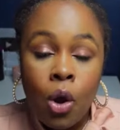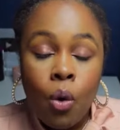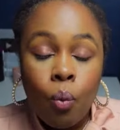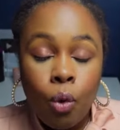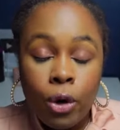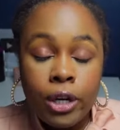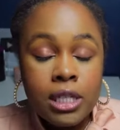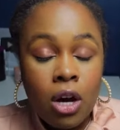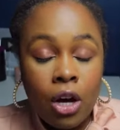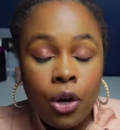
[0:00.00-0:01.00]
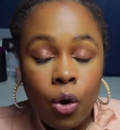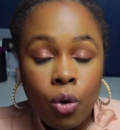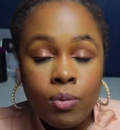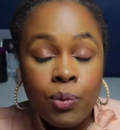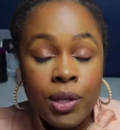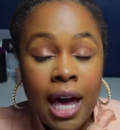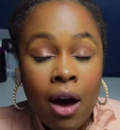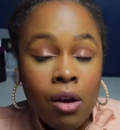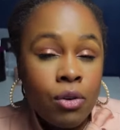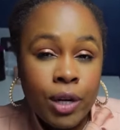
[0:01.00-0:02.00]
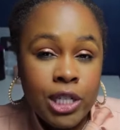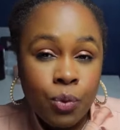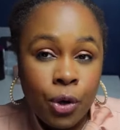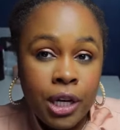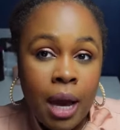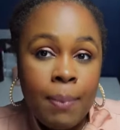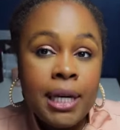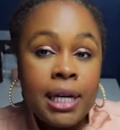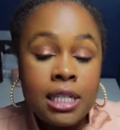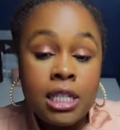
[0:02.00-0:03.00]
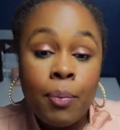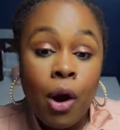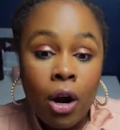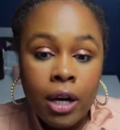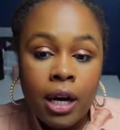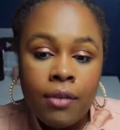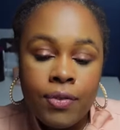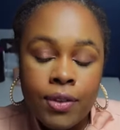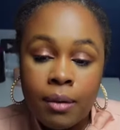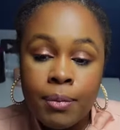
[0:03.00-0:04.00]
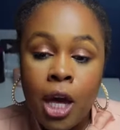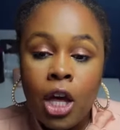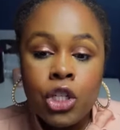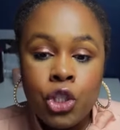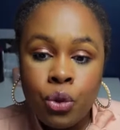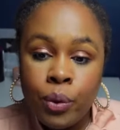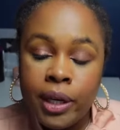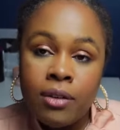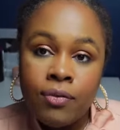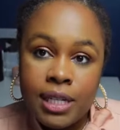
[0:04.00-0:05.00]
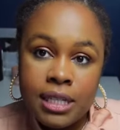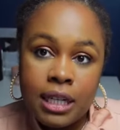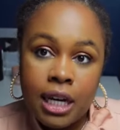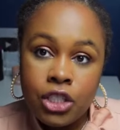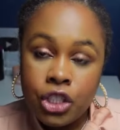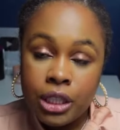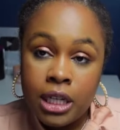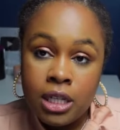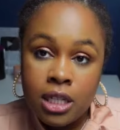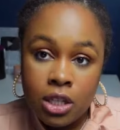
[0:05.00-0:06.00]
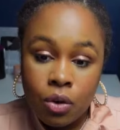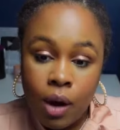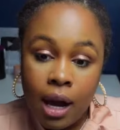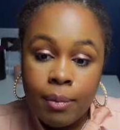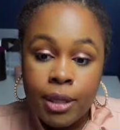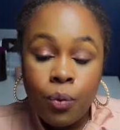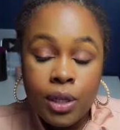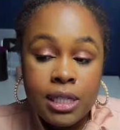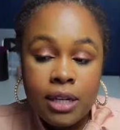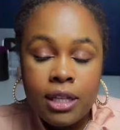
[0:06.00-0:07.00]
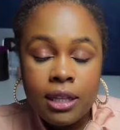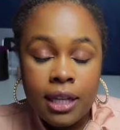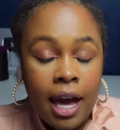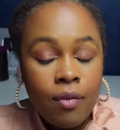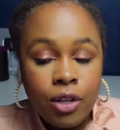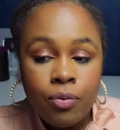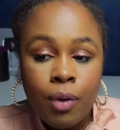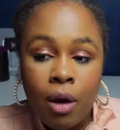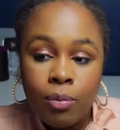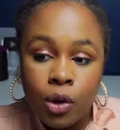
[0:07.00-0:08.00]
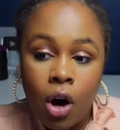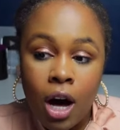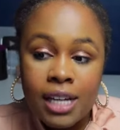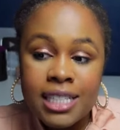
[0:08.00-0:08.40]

warrants on homes without an arrest warrant yet because it's a part of them doing investigation into the crime. And then once they think they have enough probable cause,